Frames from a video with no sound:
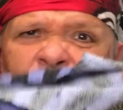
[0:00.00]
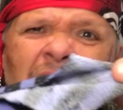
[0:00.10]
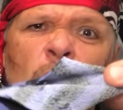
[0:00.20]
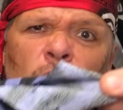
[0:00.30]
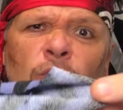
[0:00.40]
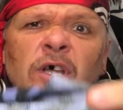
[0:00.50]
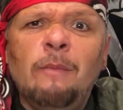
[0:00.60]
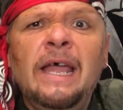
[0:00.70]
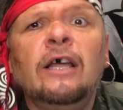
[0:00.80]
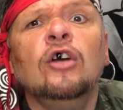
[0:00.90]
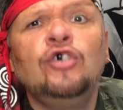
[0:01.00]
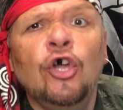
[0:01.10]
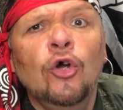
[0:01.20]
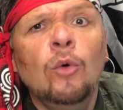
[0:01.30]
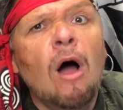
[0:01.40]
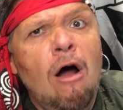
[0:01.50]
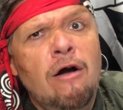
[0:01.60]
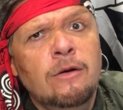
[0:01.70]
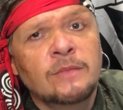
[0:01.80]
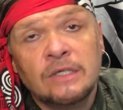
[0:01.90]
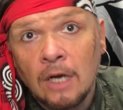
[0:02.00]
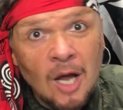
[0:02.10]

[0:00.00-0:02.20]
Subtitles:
that will only make 2 arms.